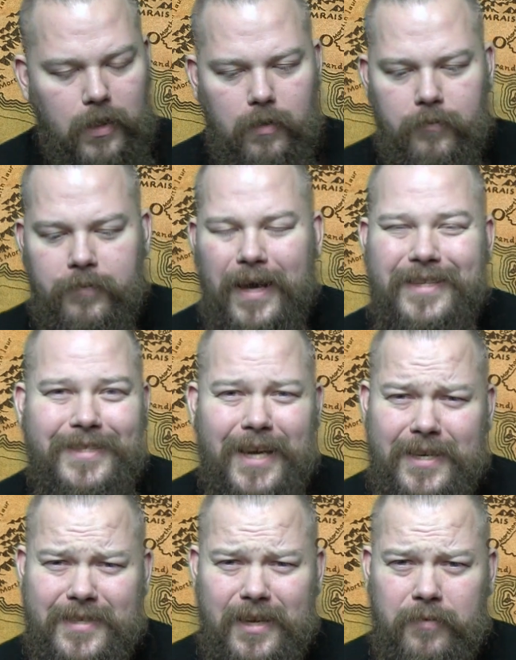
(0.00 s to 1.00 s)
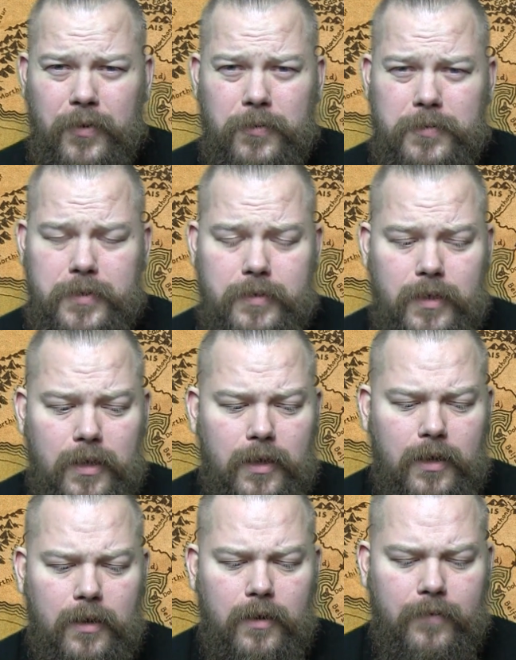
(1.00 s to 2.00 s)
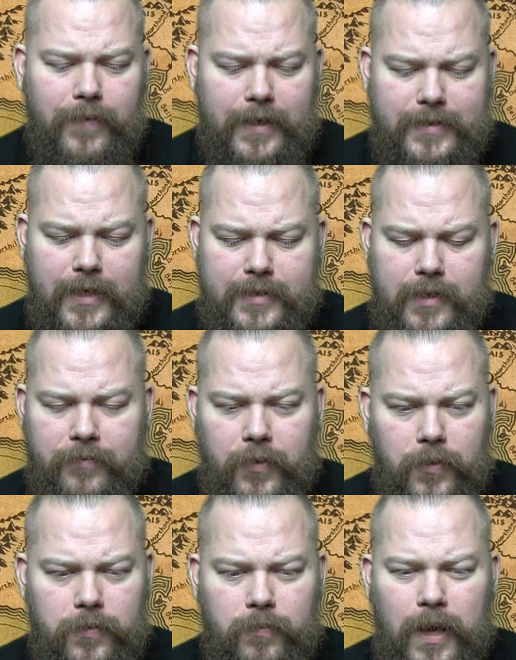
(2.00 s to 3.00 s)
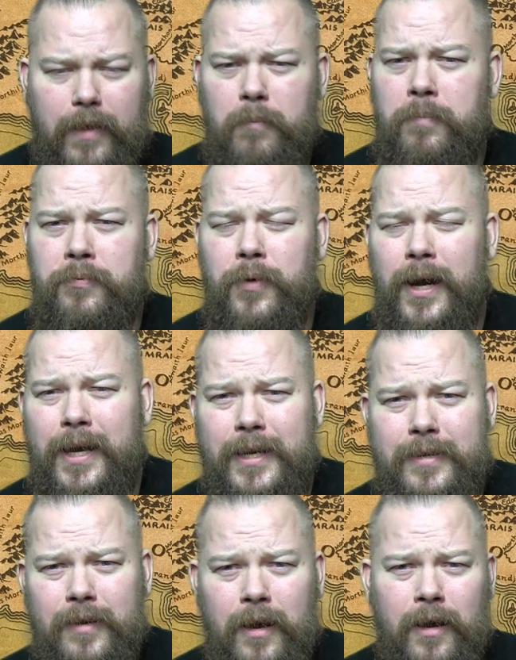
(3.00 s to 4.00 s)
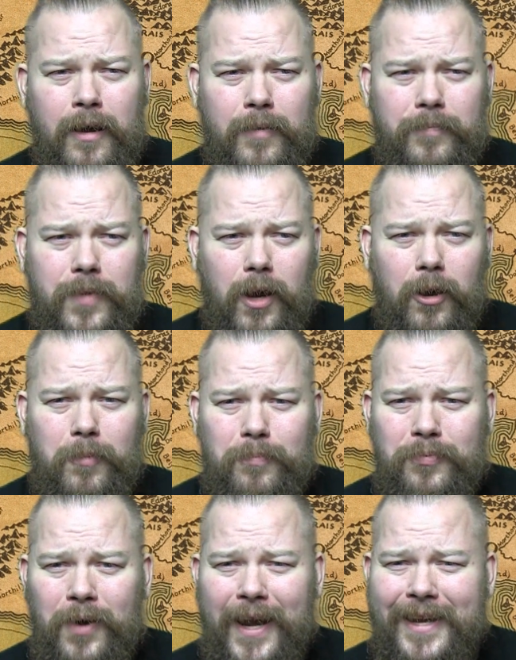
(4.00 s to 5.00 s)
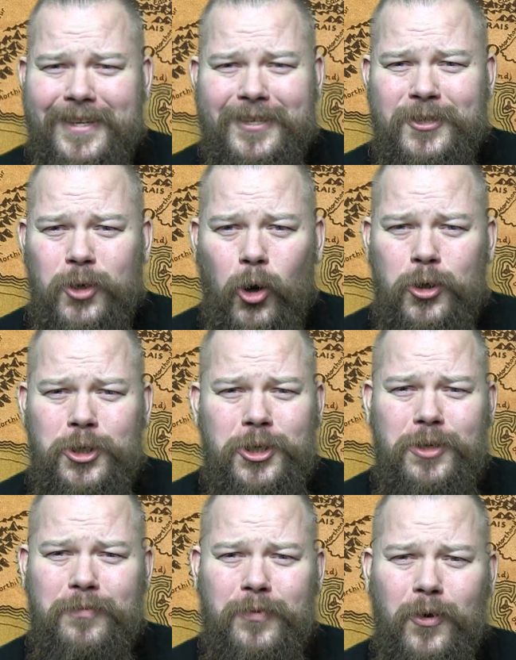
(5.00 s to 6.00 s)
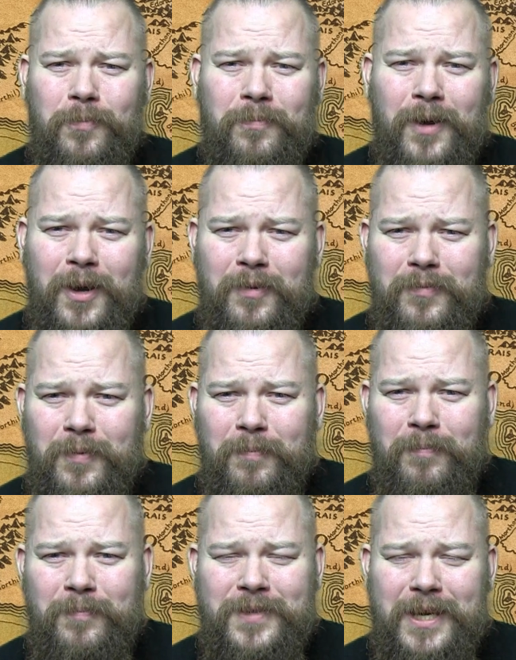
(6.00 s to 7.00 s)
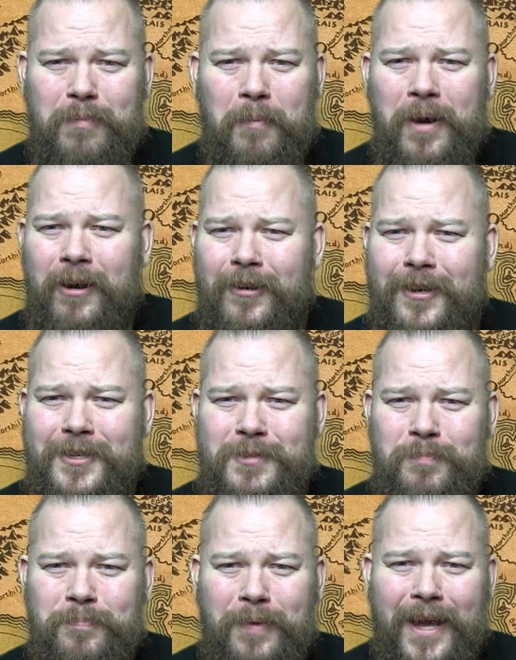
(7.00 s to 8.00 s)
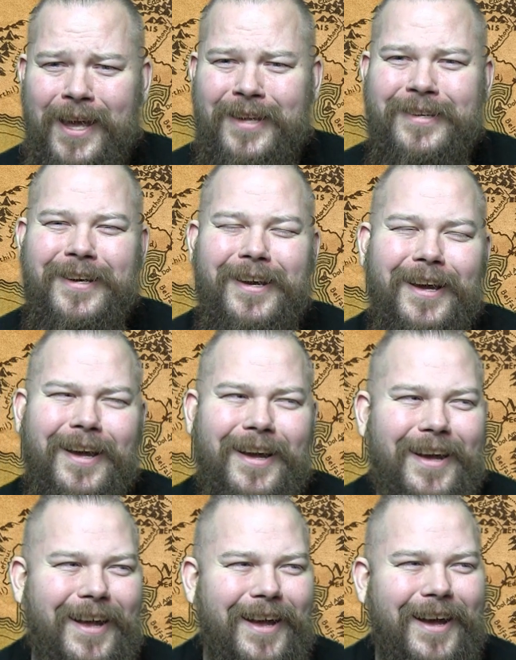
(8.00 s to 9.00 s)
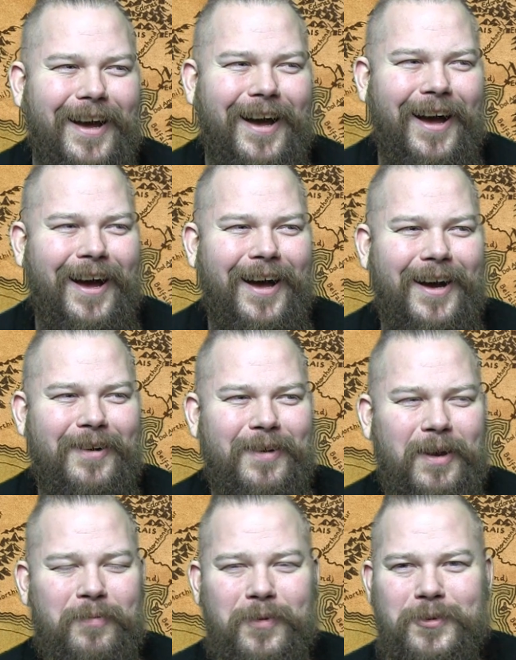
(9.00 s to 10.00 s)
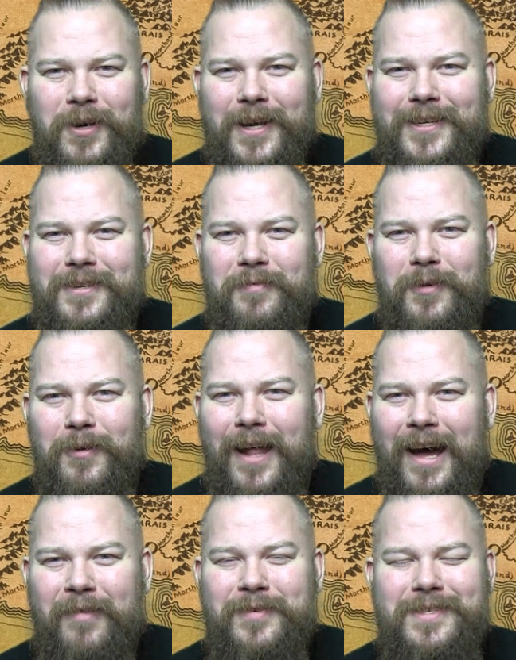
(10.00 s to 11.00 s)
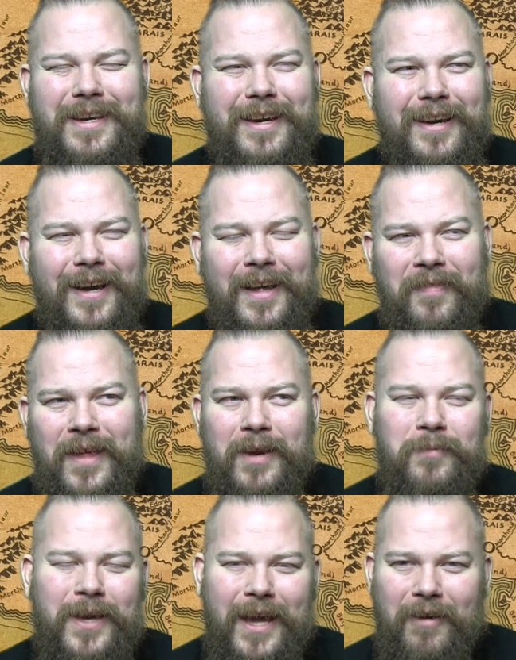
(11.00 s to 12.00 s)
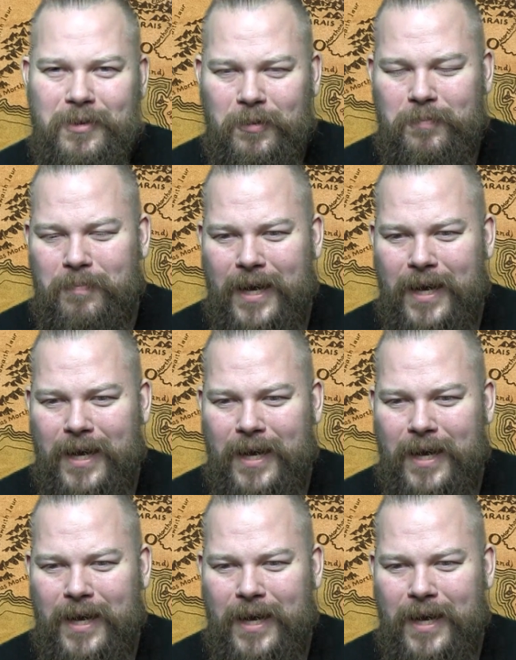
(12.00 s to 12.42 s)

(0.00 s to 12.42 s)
Fantastic food. Fantastic food. We had I braided Josh from Team America's beard. We had a few drinks, a few laughs, and then we carried on